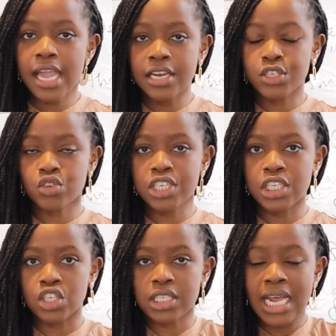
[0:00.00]

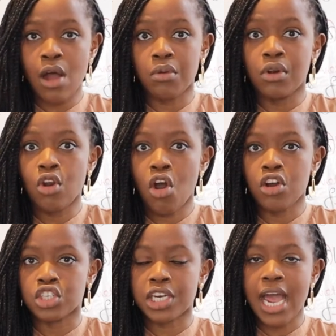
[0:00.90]
illustrating just how
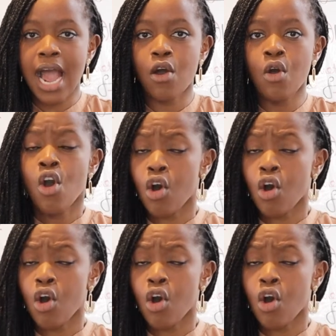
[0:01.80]
large and how